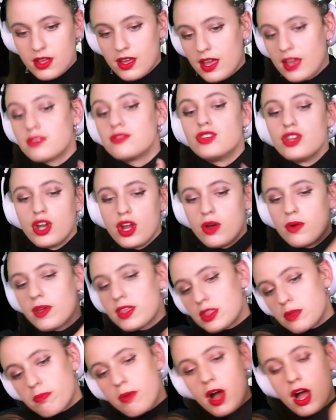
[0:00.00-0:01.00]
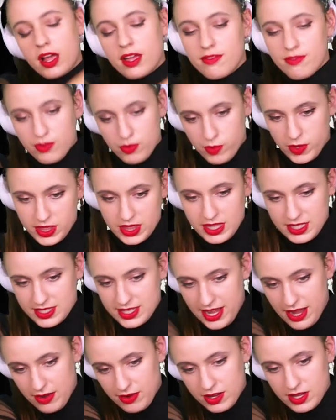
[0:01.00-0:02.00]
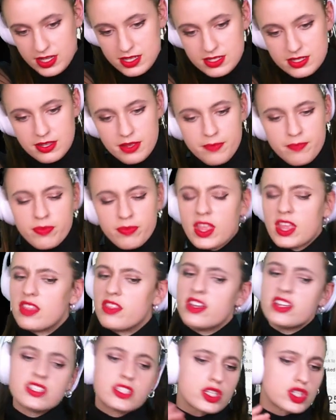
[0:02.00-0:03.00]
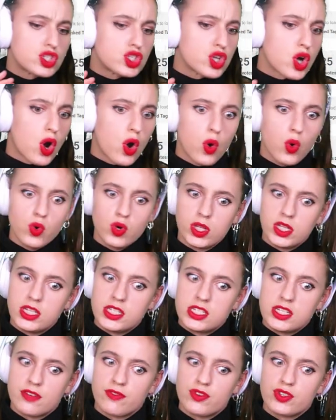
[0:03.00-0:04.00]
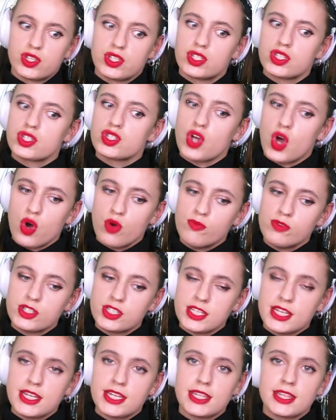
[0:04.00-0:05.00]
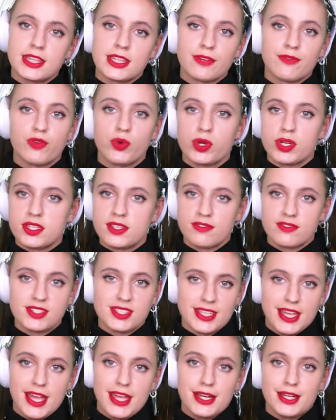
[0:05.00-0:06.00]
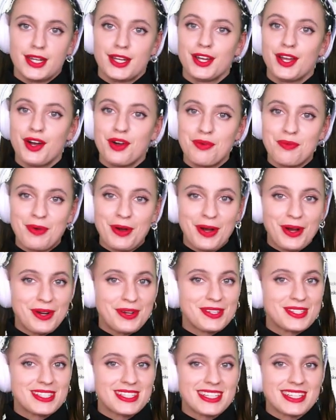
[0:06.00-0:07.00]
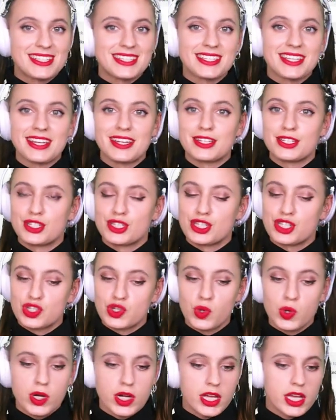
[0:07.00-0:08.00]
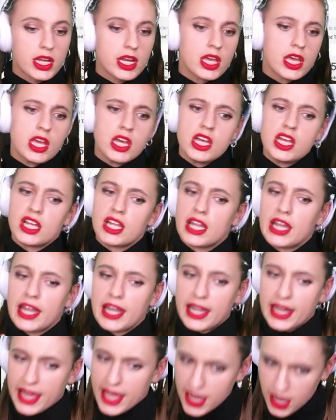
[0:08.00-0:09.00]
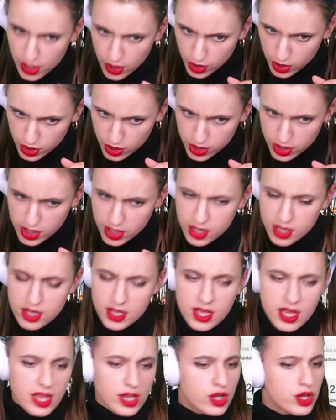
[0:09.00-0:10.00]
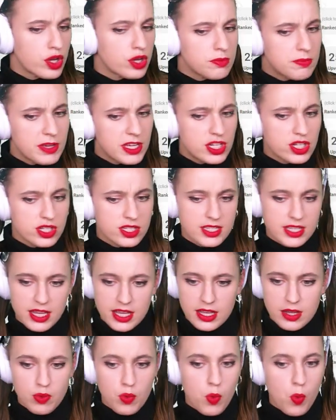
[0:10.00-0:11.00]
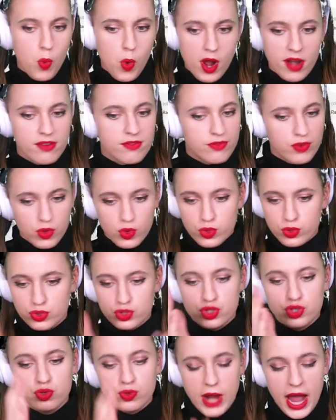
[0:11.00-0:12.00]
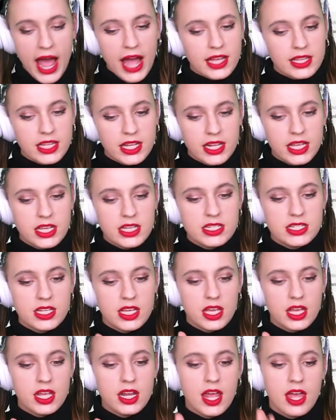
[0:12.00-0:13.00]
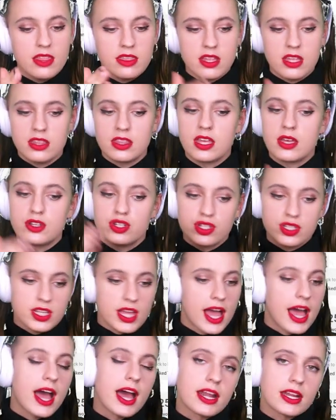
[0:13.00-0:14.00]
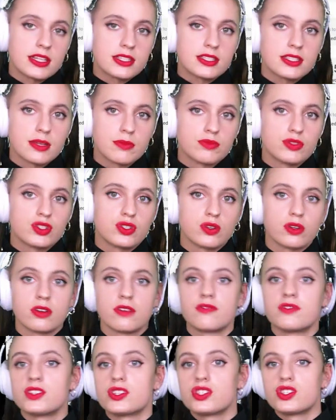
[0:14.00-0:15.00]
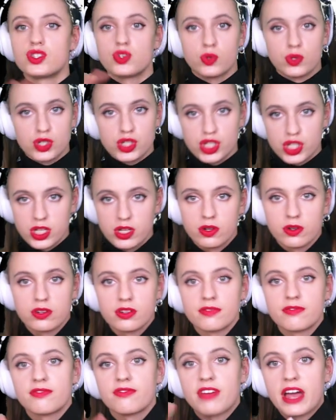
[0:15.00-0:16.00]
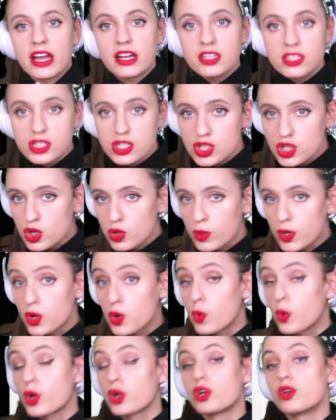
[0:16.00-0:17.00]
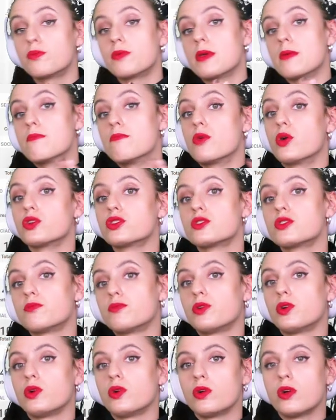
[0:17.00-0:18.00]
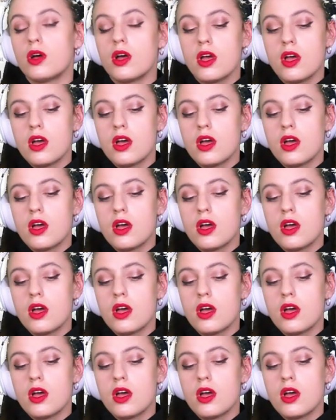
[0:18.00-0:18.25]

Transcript: you know, in the pocket for what the sound is. This is totally different. This is almost like the voice of Satan, almost. It's, like, distorted, layered. It could be just, like, one vocal track that he did, and then they just added some sort of distortion or effect to it, or it could be multiple